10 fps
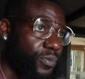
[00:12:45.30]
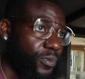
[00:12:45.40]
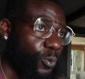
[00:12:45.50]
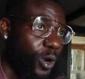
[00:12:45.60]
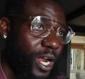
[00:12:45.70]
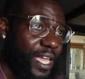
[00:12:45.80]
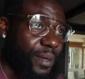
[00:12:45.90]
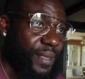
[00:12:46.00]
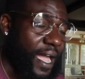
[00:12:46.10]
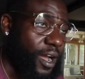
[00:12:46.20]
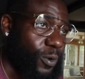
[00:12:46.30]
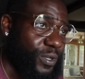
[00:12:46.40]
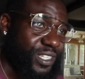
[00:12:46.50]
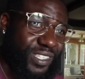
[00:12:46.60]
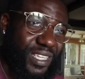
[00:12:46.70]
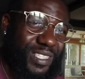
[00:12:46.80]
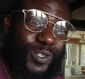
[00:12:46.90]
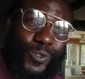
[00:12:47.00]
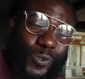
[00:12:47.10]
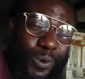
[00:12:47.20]
where I am now, which is at
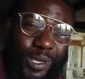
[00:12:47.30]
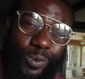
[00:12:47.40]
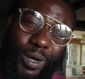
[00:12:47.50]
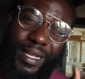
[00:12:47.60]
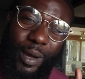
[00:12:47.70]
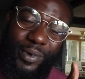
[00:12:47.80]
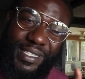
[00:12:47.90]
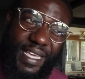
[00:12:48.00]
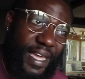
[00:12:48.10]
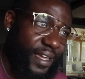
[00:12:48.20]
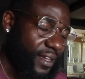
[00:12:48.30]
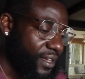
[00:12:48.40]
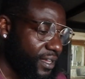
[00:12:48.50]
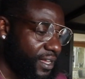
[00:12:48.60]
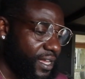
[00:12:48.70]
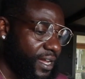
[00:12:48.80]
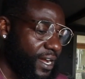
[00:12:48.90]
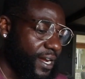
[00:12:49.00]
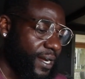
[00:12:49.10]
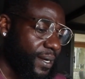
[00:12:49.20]
221, I would say,
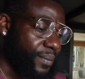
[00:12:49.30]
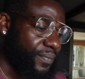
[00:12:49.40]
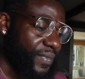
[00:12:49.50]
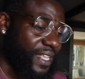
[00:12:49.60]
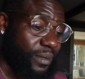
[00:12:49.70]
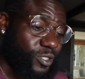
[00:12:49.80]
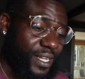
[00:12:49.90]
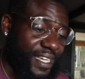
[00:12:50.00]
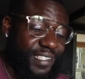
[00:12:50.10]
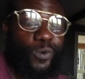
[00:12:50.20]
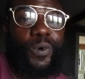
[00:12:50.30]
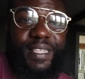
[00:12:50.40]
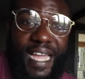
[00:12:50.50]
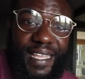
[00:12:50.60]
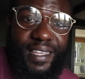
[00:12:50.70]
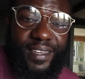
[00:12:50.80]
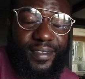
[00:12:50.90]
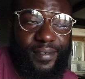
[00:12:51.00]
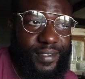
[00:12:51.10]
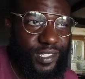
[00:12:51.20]
and I'm trying to get to 190.
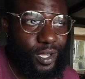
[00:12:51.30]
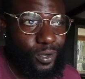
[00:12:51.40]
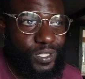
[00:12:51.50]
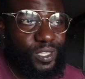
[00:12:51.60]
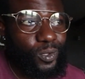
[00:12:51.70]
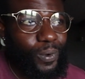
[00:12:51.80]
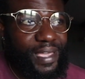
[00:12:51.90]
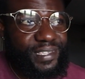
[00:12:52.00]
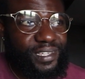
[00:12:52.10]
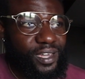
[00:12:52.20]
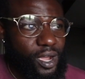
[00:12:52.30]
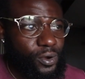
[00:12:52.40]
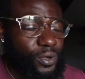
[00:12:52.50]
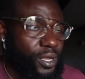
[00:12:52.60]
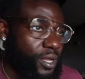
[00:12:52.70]
So still a ways to go.